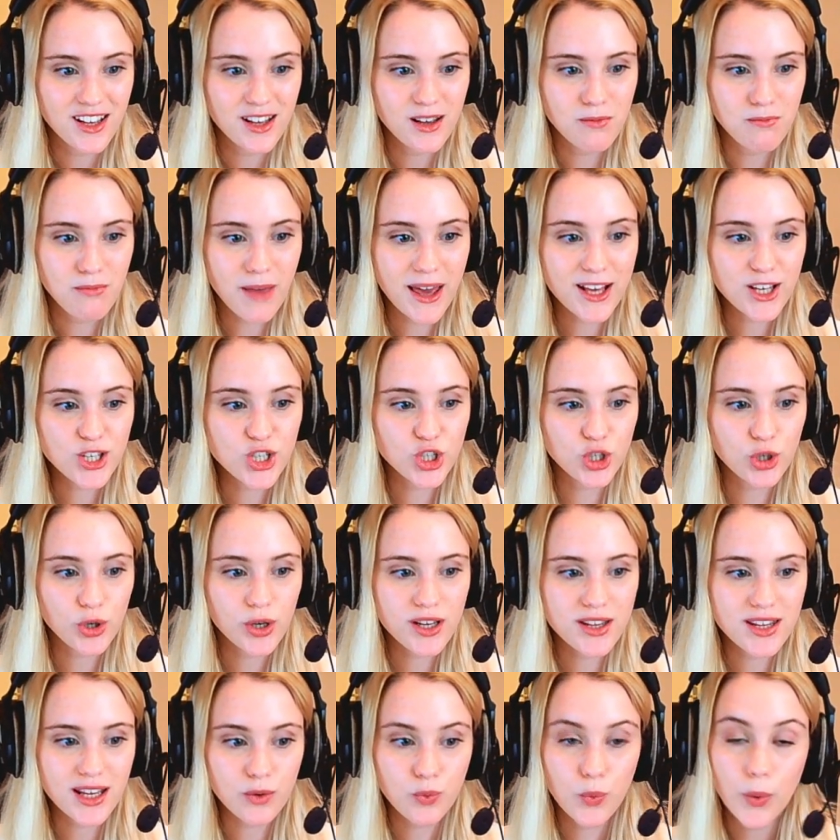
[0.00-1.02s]
Make
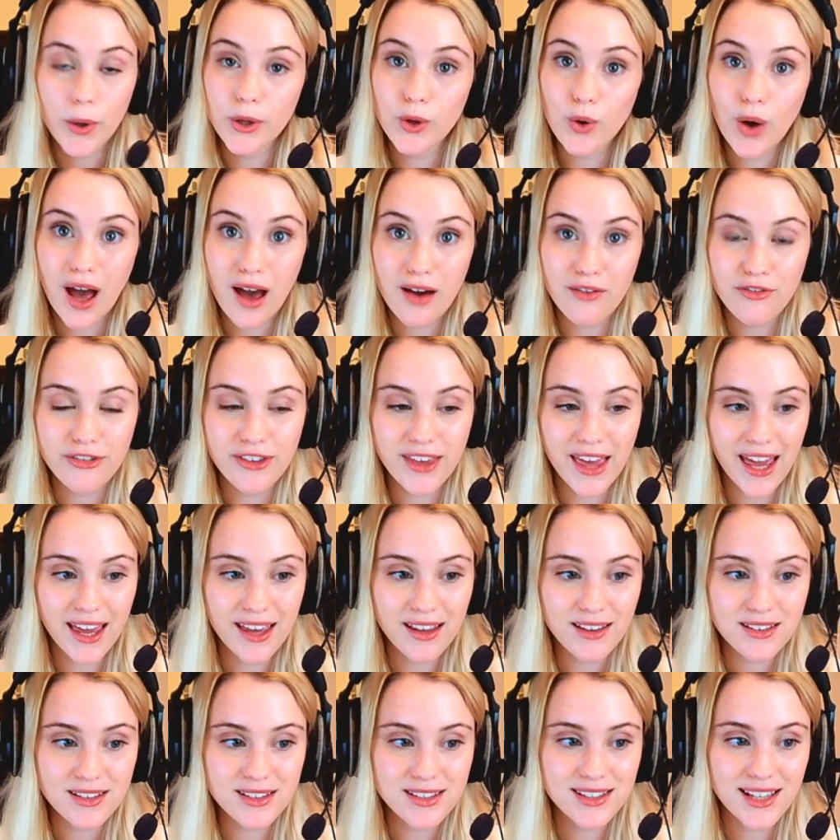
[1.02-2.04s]
sure that when you have
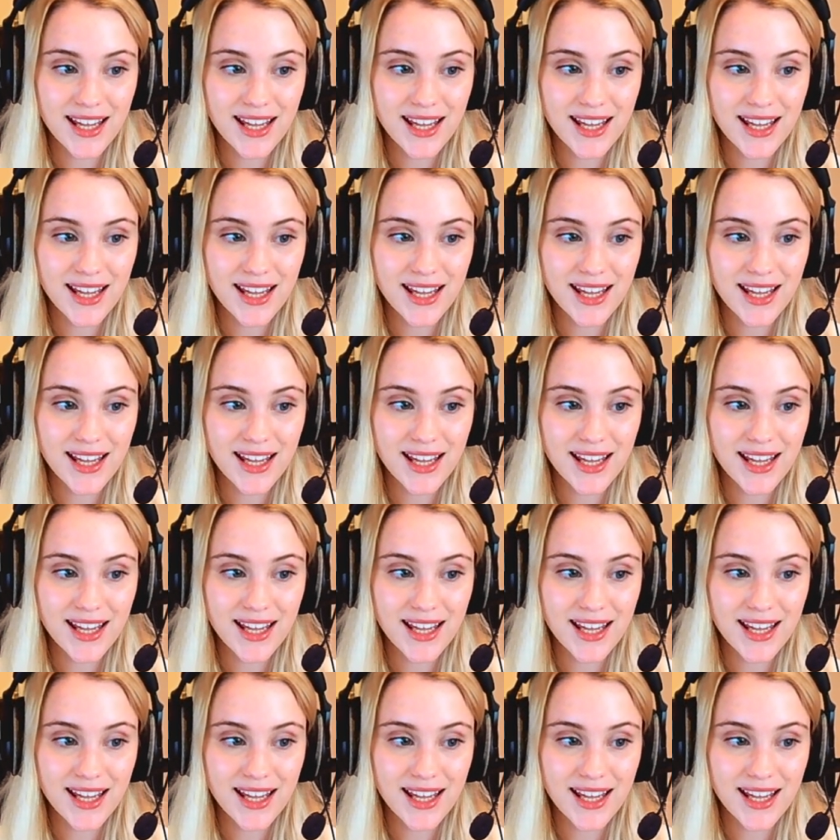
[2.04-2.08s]
Gales,